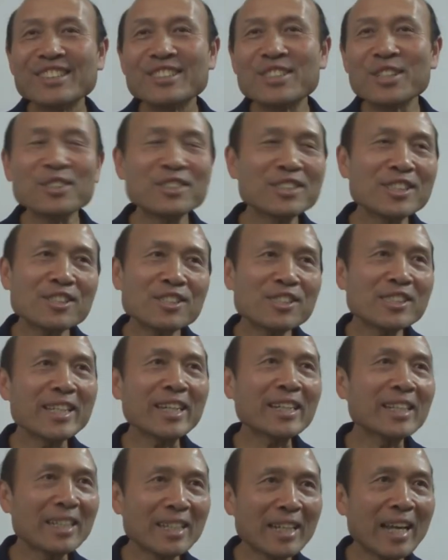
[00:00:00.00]
So just
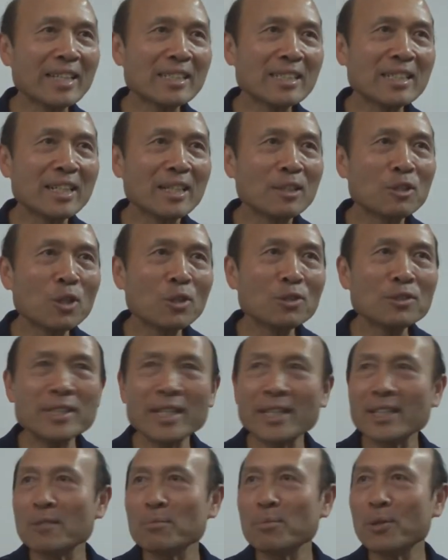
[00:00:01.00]
take it lightly. Don't
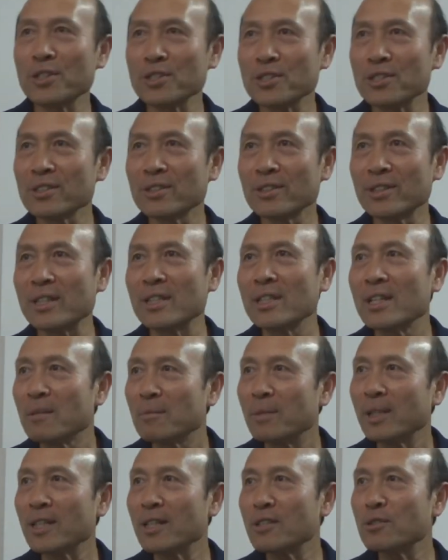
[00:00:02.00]
take it personally,
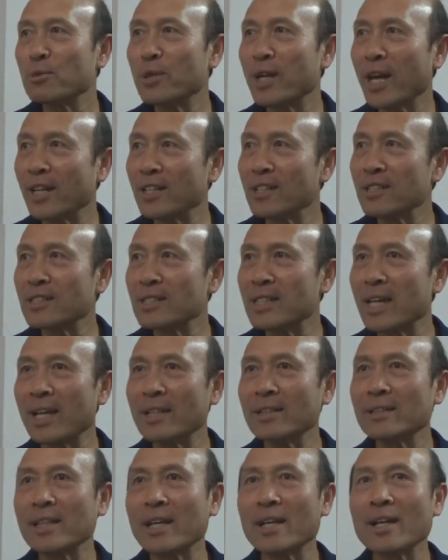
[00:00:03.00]
because we
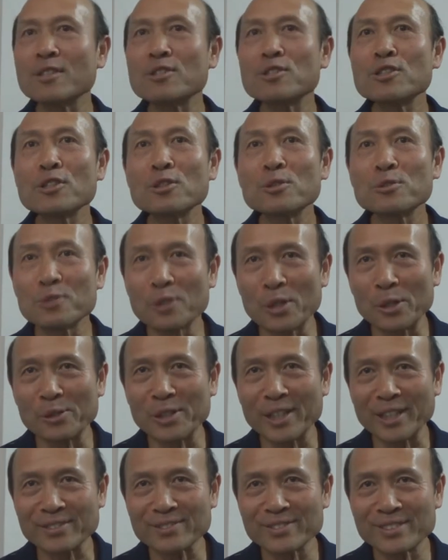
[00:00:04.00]
understand they are still
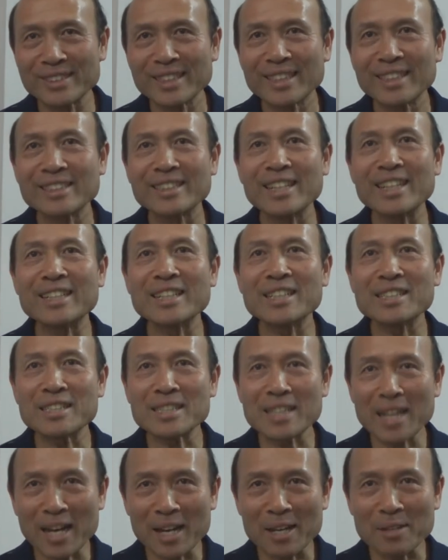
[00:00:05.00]
growing. They need
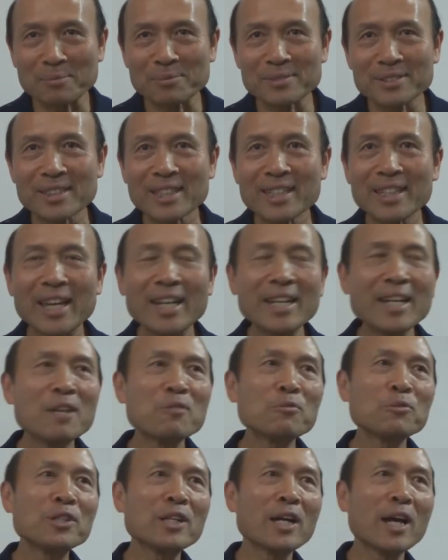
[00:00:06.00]
time. And
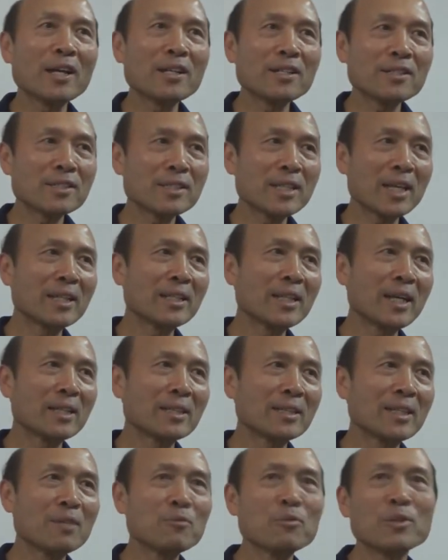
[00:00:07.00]
then we understand
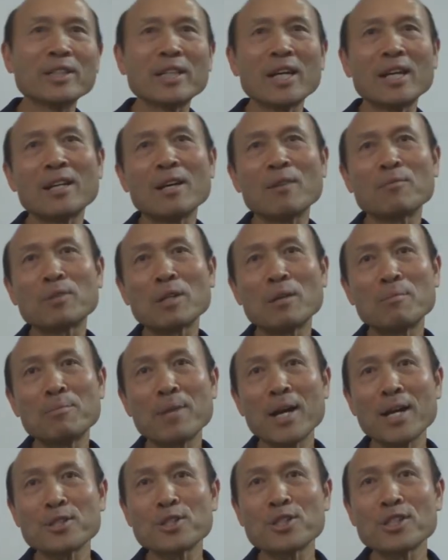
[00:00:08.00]
that then we can have
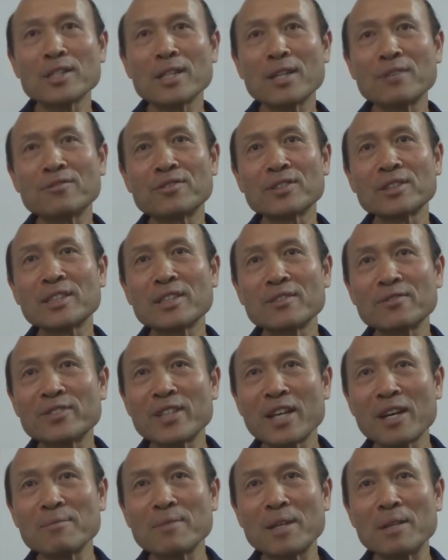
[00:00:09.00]
compassion and forgive
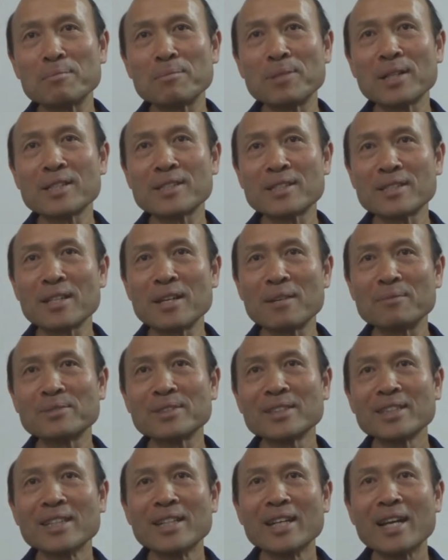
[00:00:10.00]
them and bless them